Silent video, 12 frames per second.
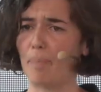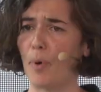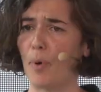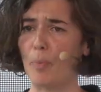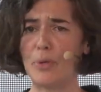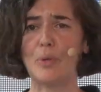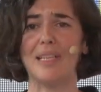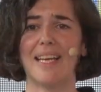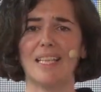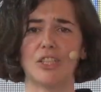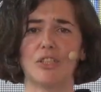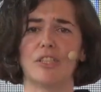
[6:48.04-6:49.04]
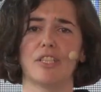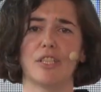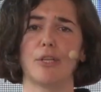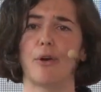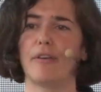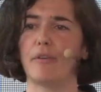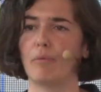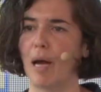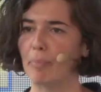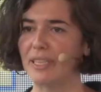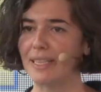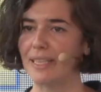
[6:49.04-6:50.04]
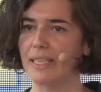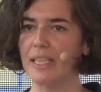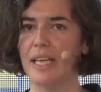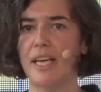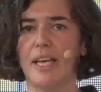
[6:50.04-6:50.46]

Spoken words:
Population is growing rapidly.